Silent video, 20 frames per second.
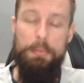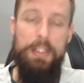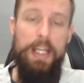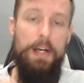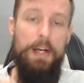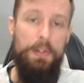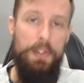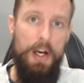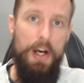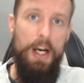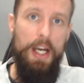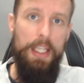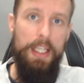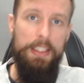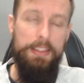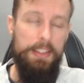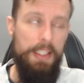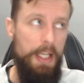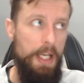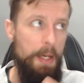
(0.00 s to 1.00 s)
Now
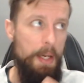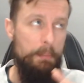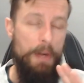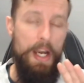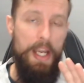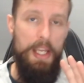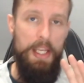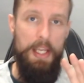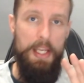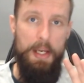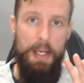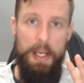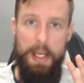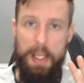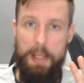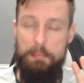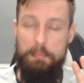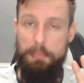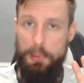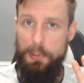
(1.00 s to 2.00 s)
guys, my
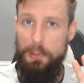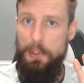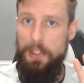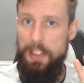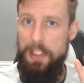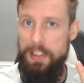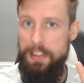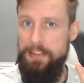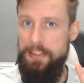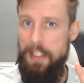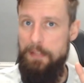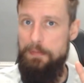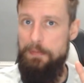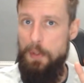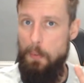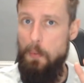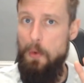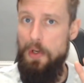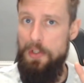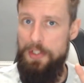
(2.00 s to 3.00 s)
employers, if
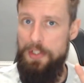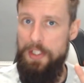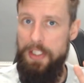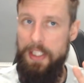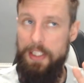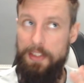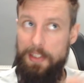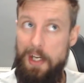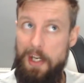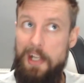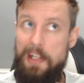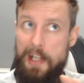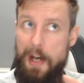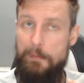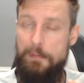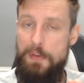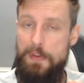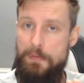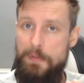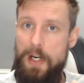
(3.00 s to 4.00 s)
you're watching this, I
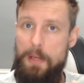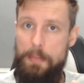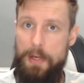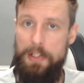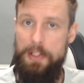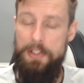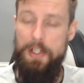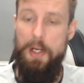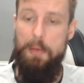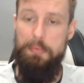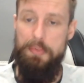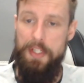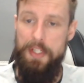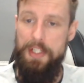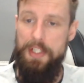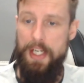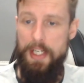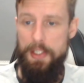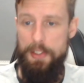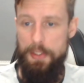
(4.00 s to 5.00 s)
love you very much and I
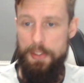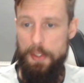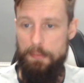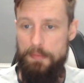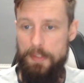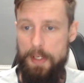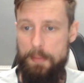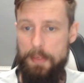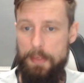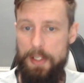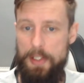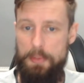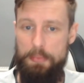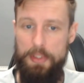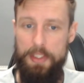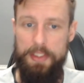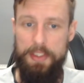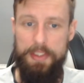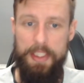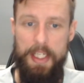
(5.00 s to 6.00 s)
appreciate the job very much,
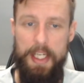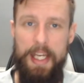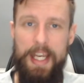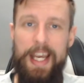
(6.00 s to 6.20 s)
but